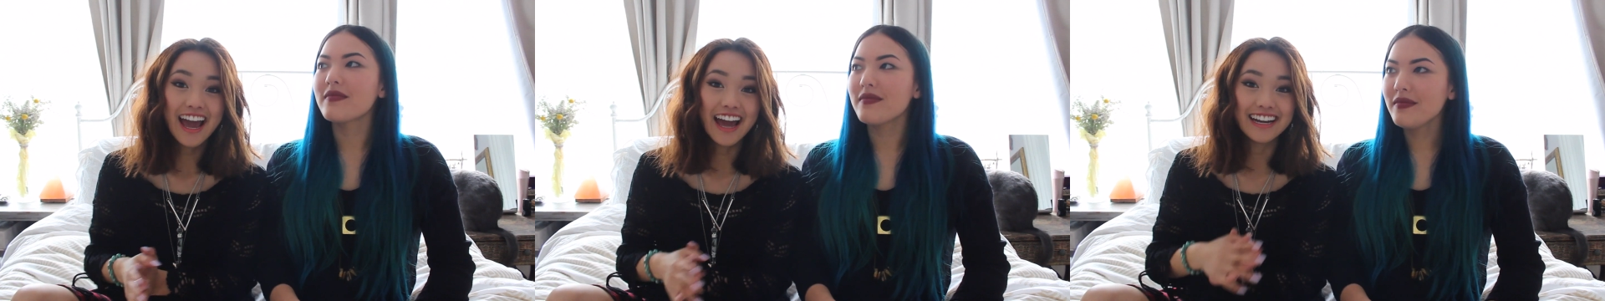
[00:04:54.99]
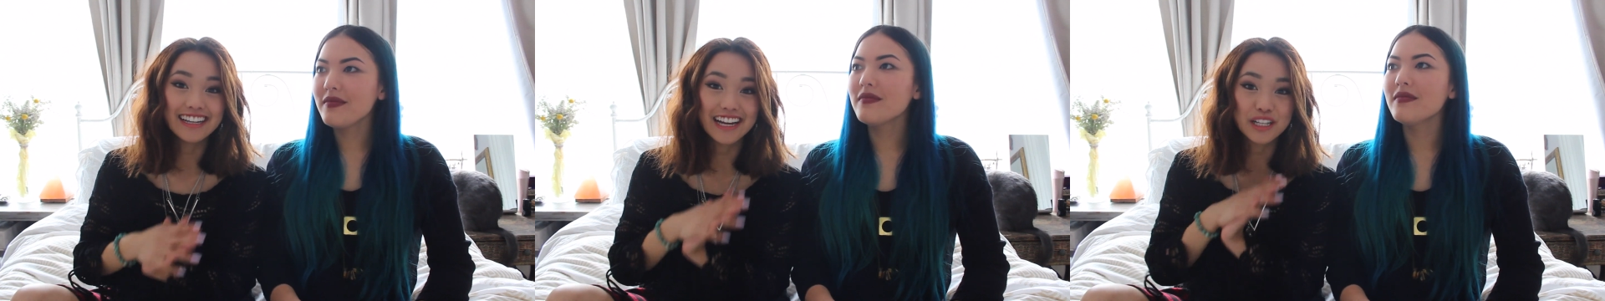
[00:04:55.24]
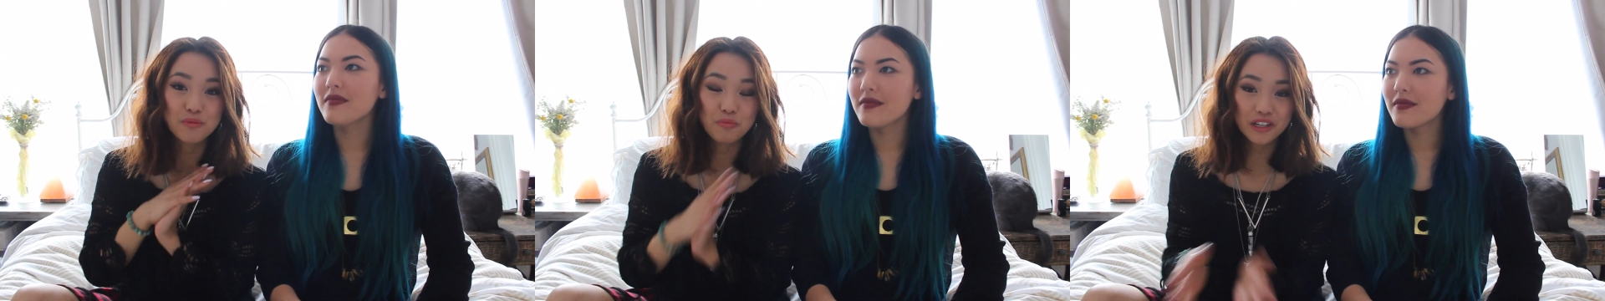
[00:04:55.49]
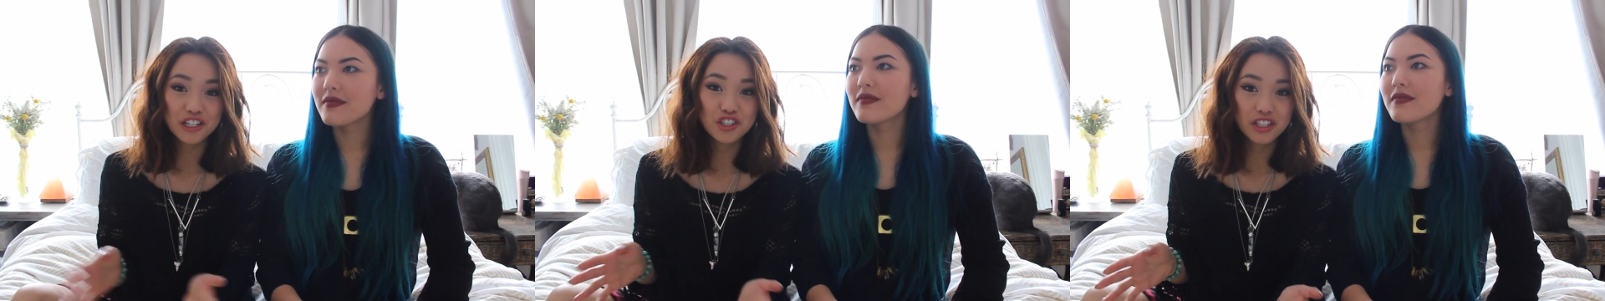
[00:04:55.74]
Speaker 1: and it gets
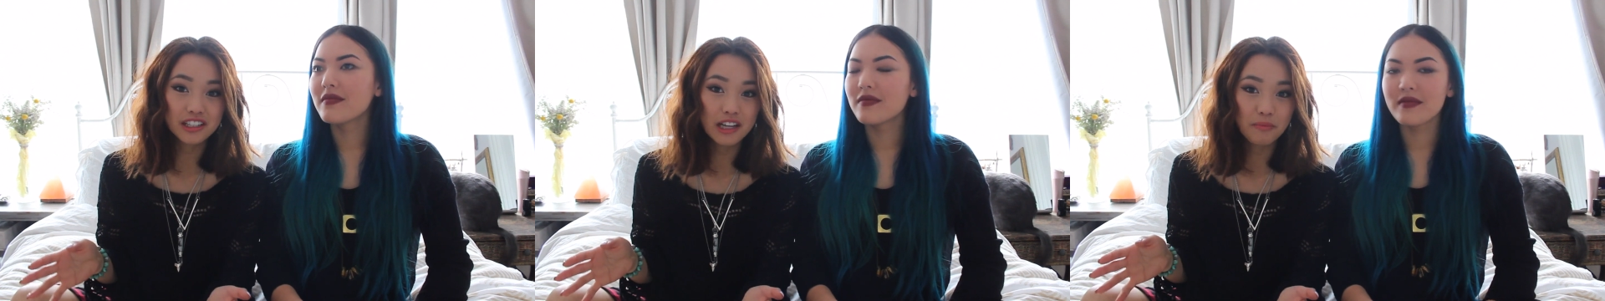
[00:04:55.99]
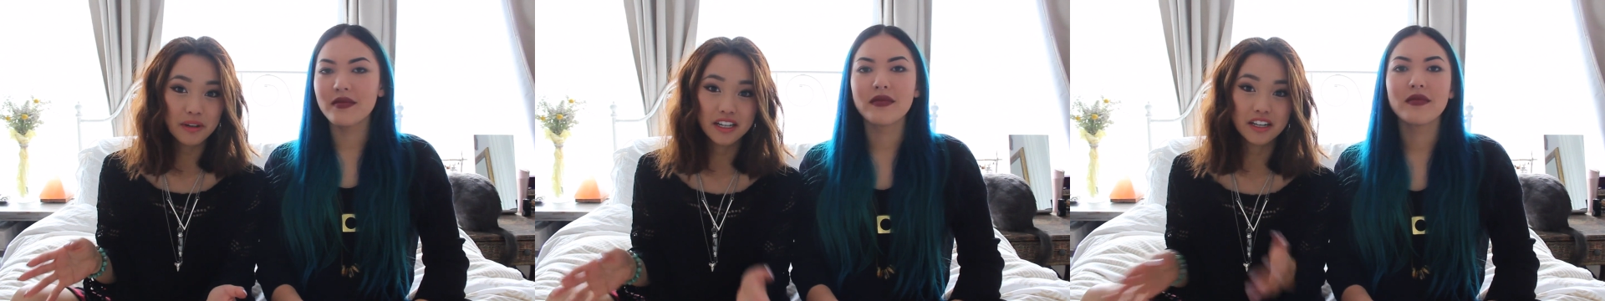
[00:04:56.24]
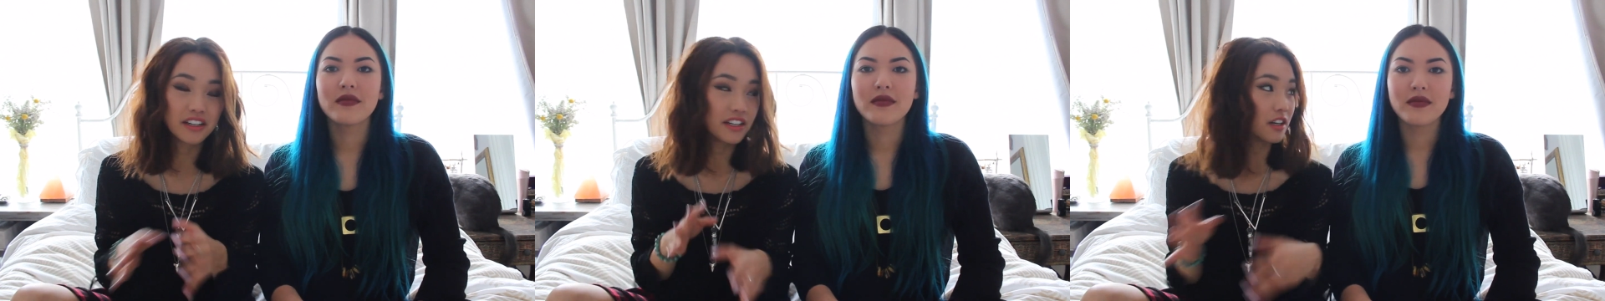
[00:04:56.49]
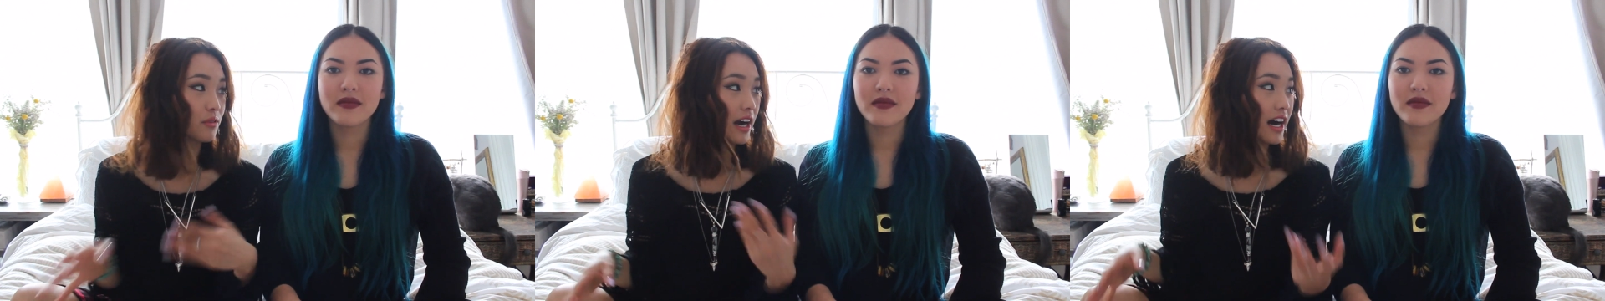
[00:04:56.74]
pretty chilly up in here
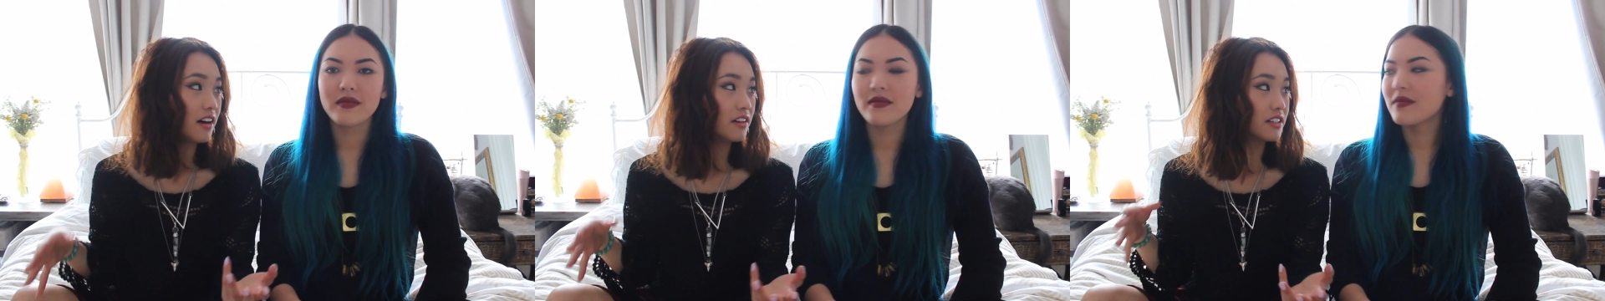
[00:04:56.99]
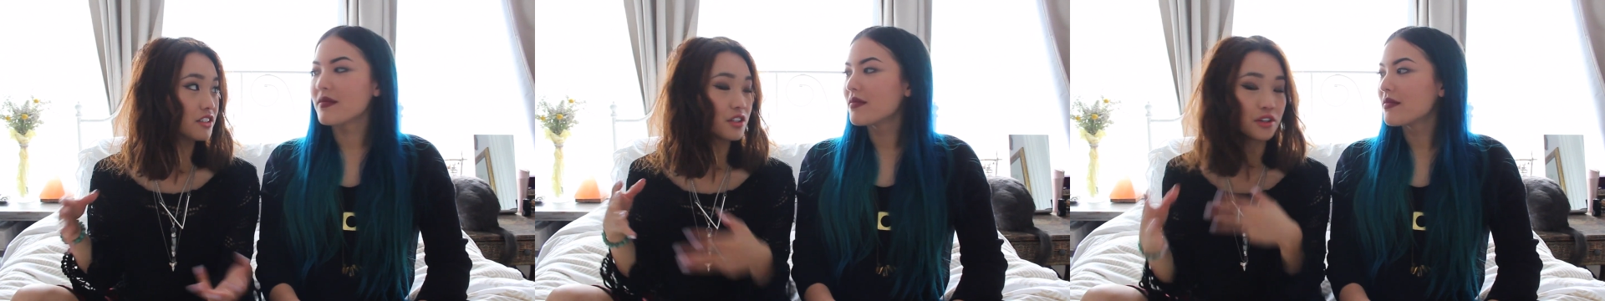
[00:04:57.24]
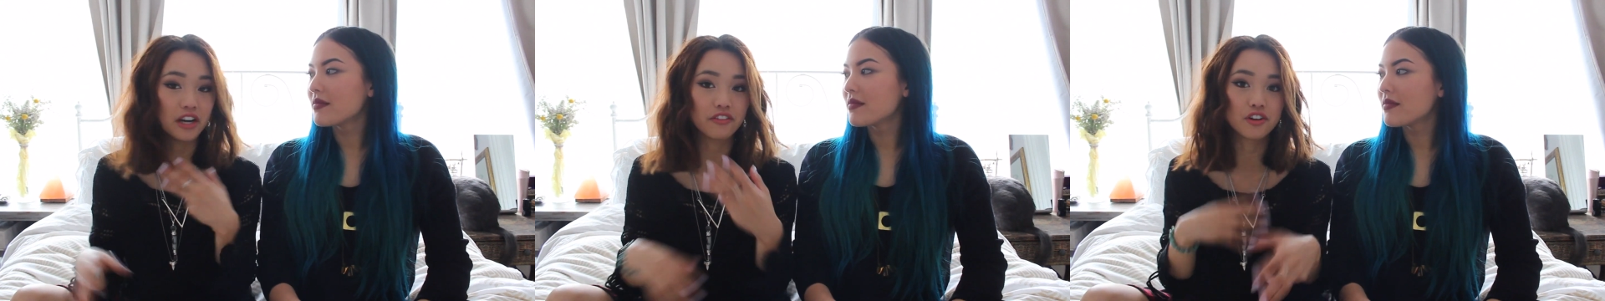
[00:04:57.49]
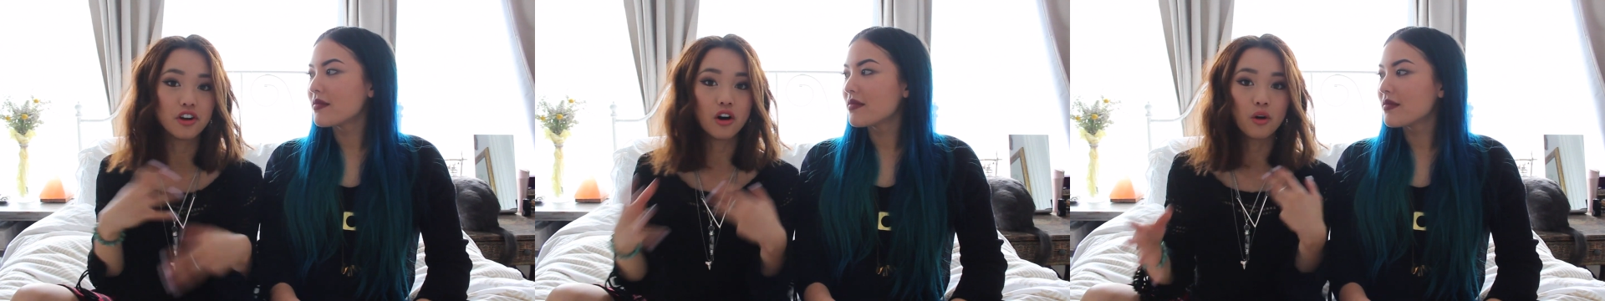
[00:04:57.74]
year round so you
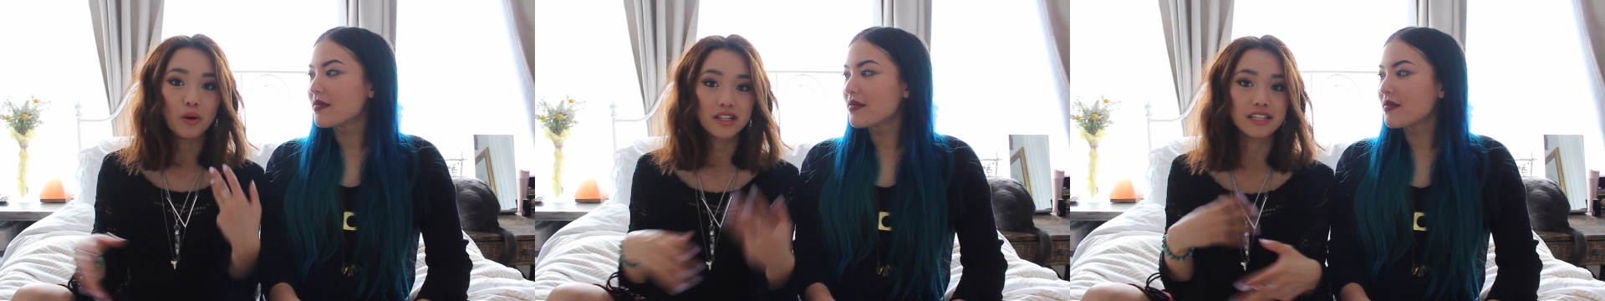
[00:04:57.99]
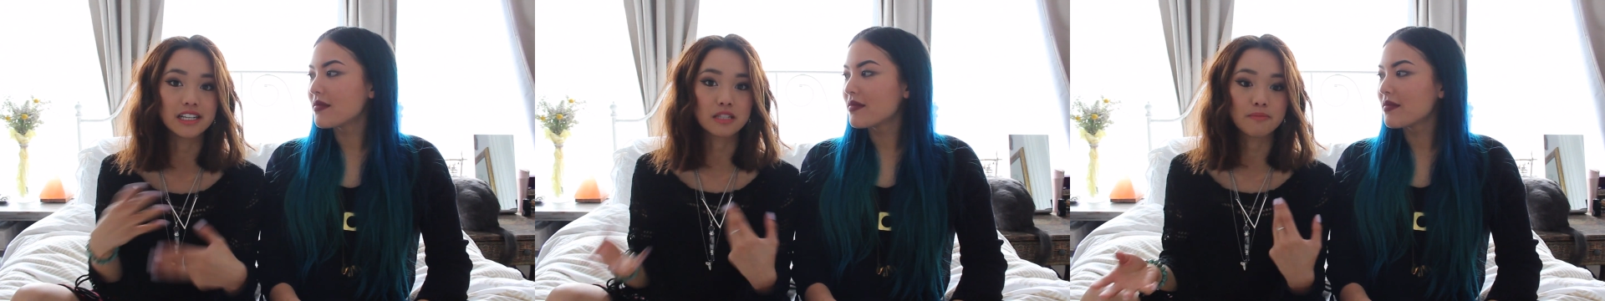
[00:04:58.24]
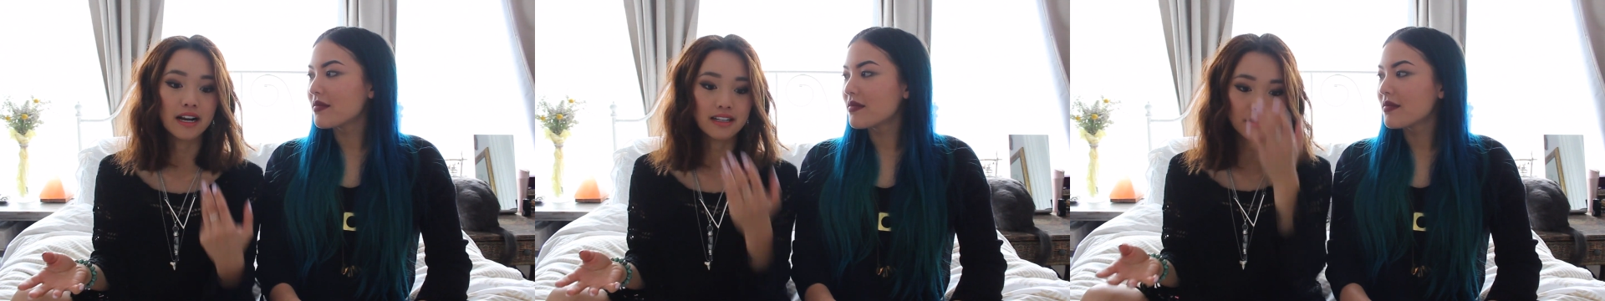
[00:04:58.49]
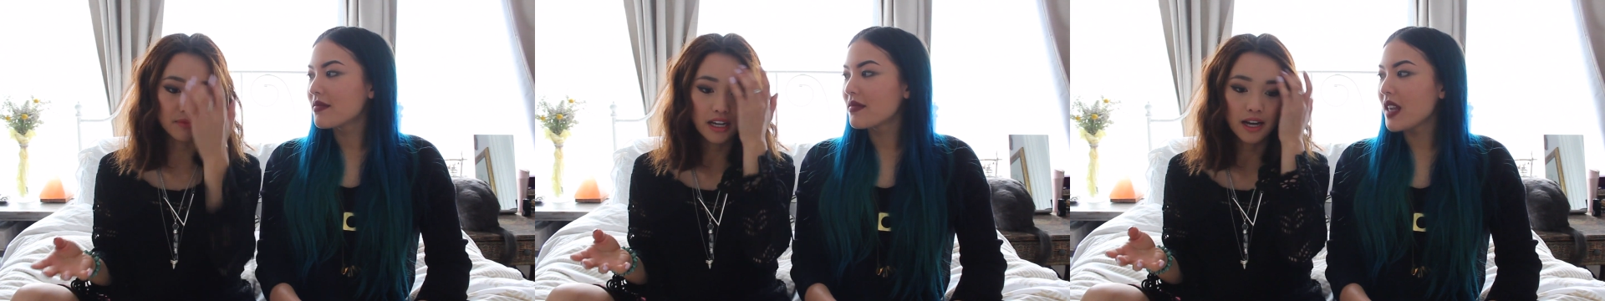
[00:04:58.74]
never know what to expect
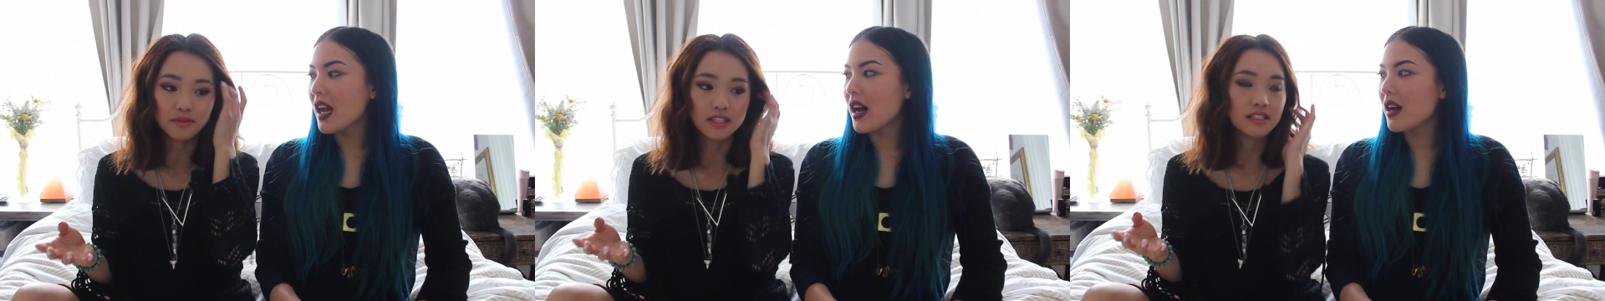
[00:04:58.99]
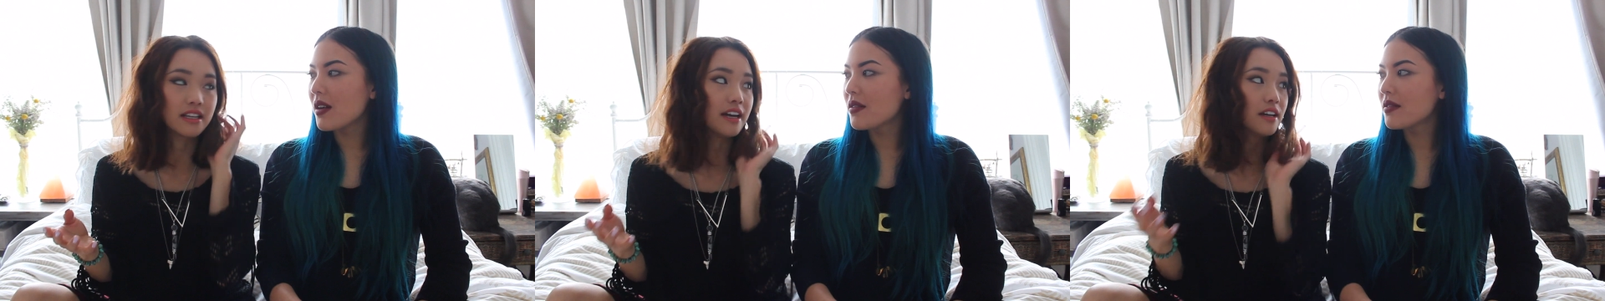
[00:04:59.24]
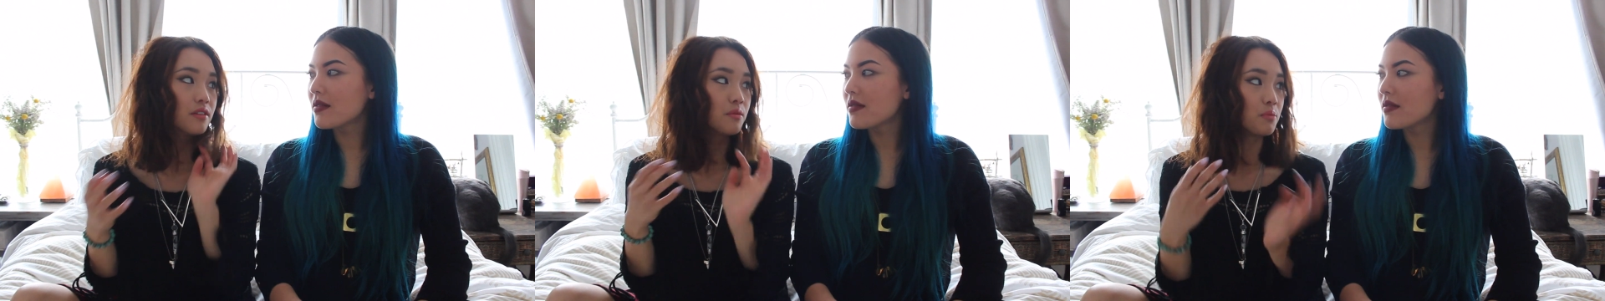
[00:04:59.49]
sometimes yeah. it's like